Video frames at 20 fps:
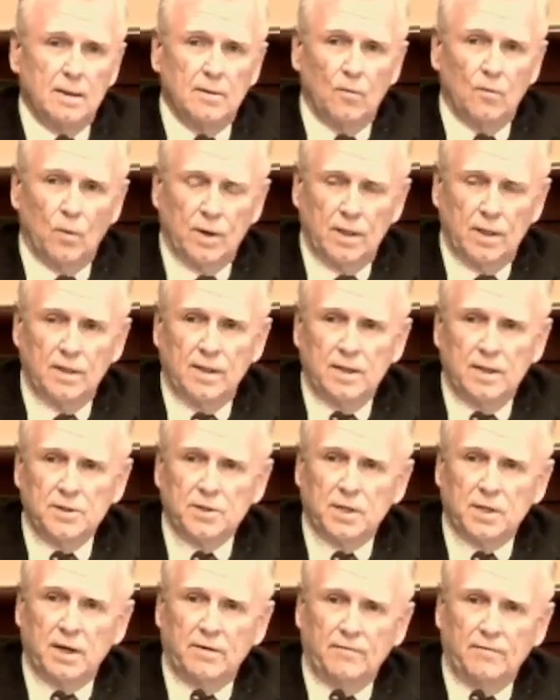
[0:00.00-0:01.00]
of the things
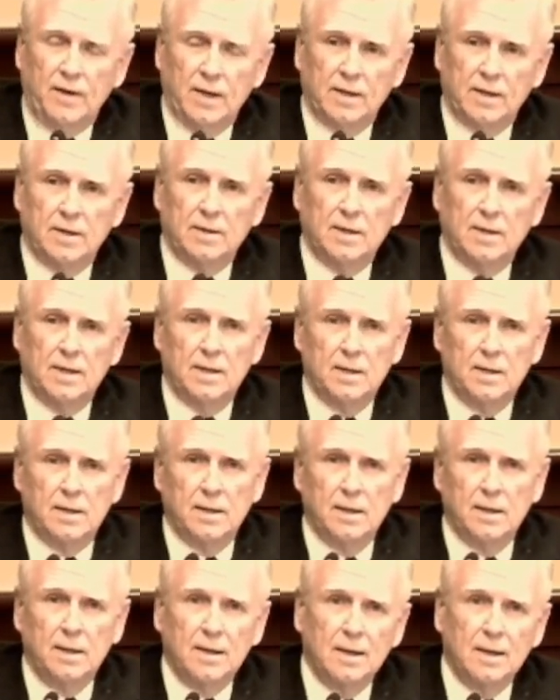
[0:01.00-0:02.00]
that I've had
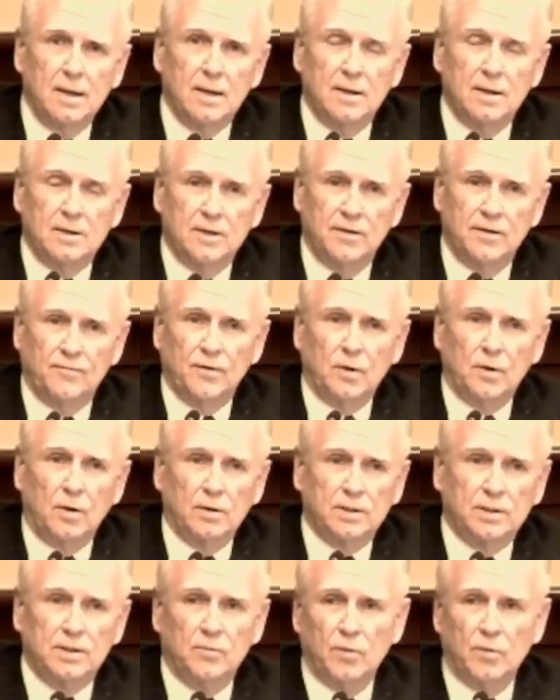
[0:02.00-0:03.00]
a
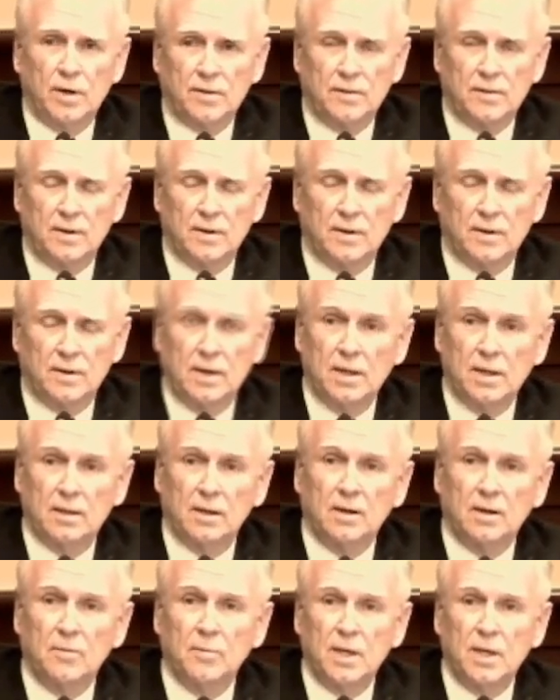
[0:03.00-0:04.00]
difficulty with in many of the
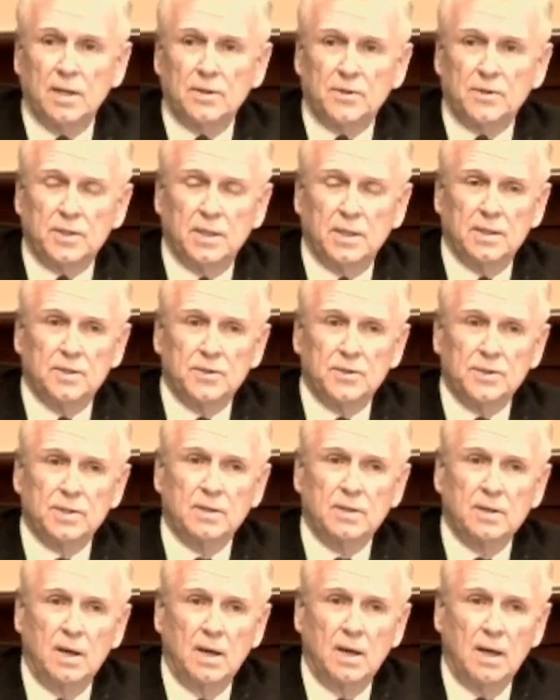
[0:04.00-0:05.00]
committees is
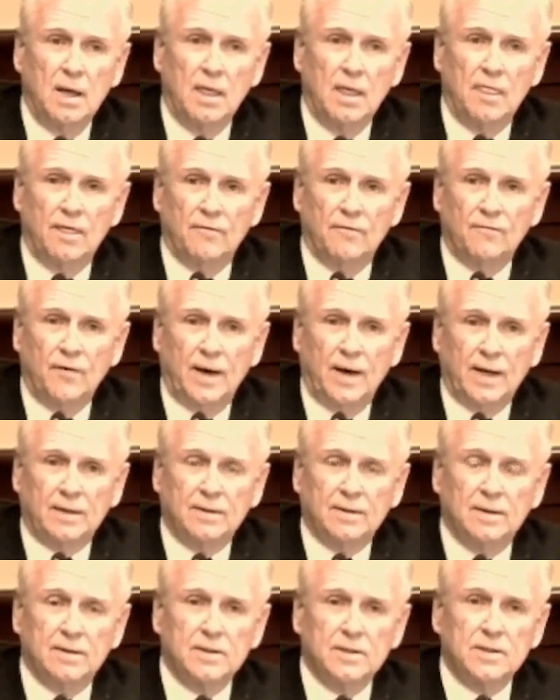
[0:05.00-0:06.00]
the fact
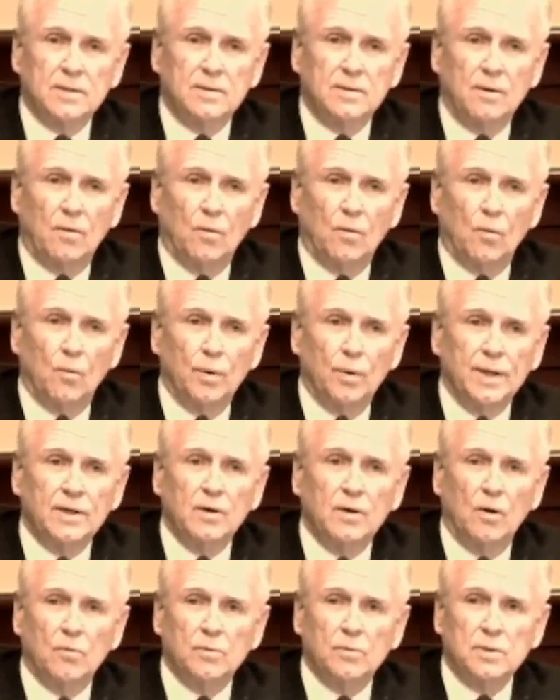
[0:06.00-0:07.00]
that we
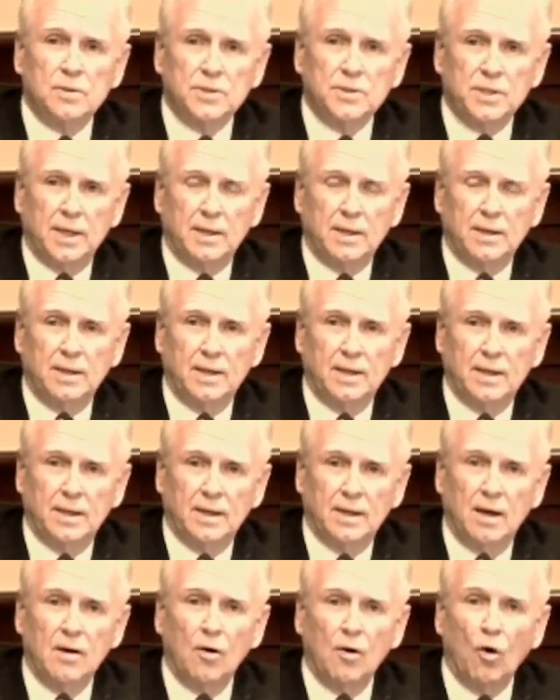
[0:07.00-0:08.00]
don't set
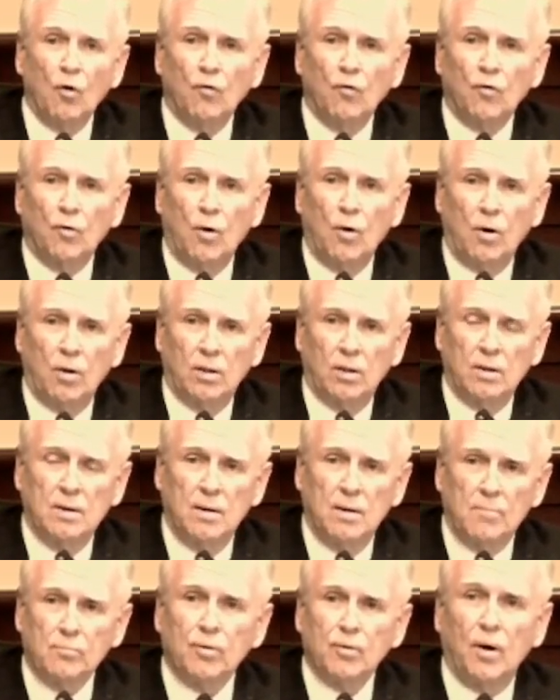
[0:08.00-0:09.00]
a overall
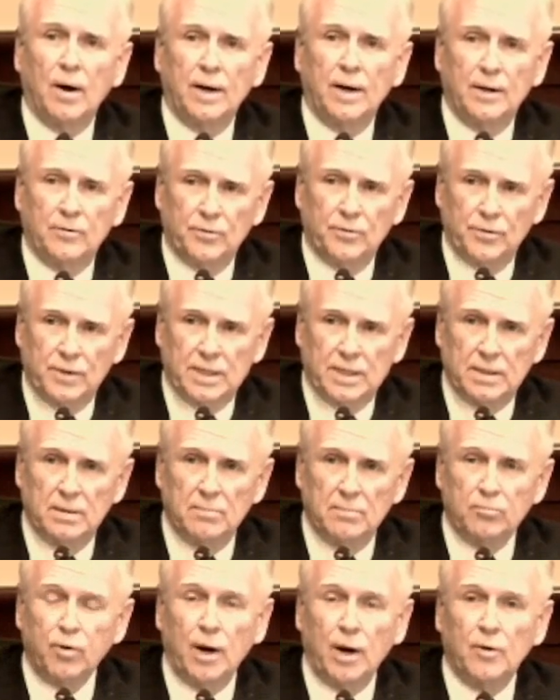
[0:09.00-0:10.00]

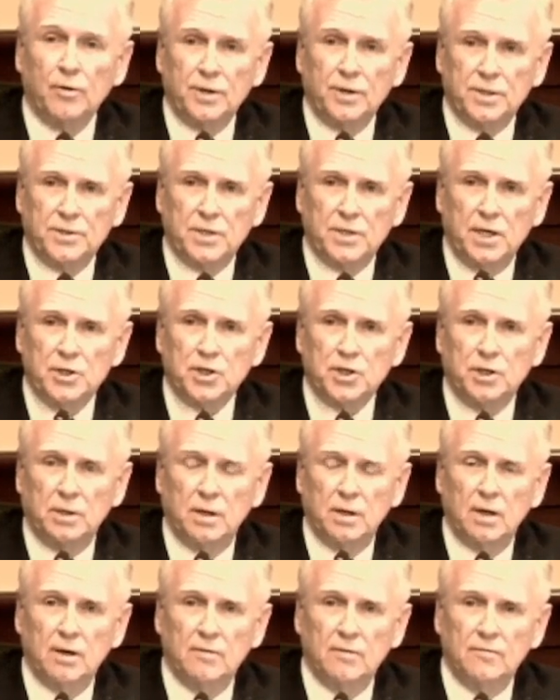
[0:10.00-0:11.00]
prioritization
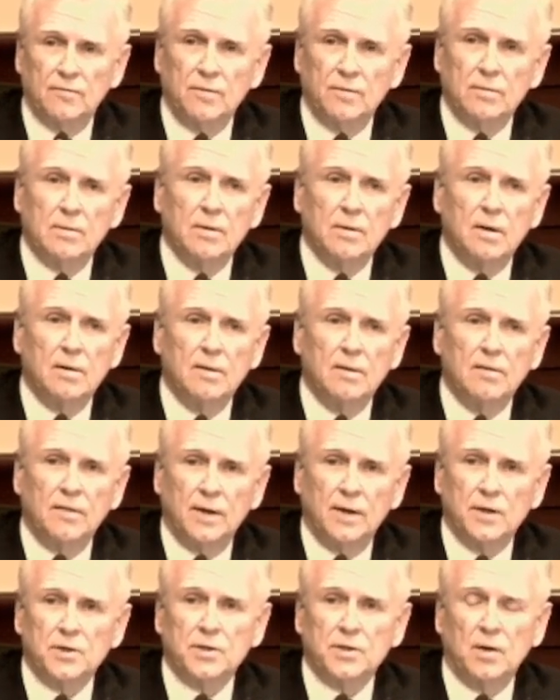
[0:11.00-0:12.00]
of
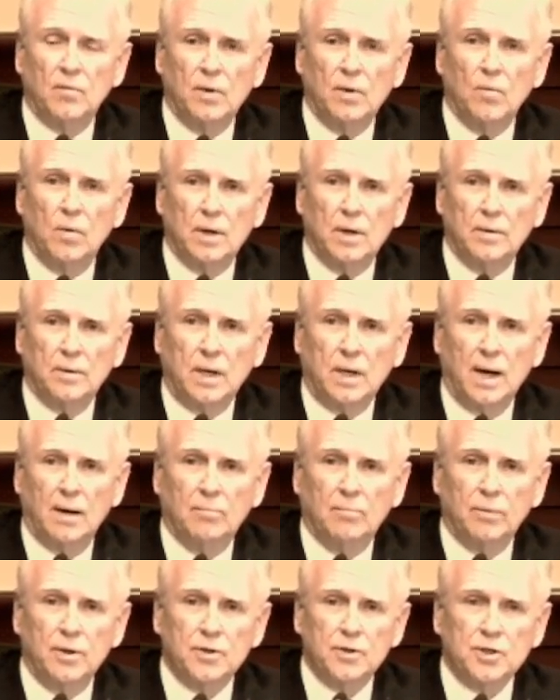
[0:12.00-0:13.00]
things that we want to
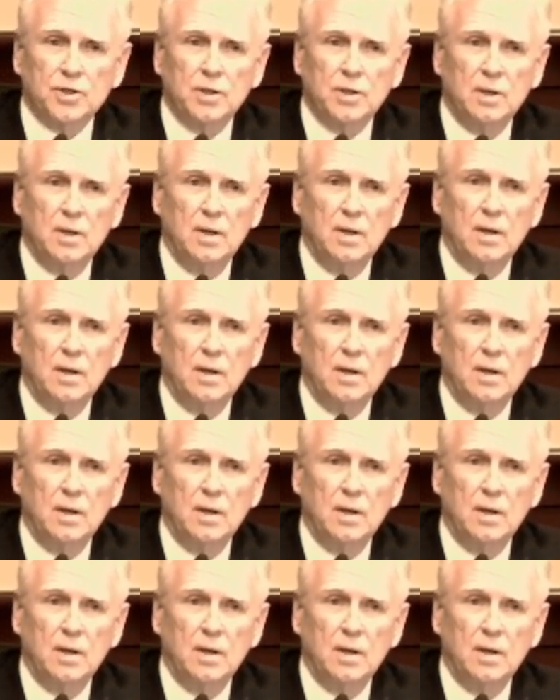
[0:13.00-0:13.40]
accomplish.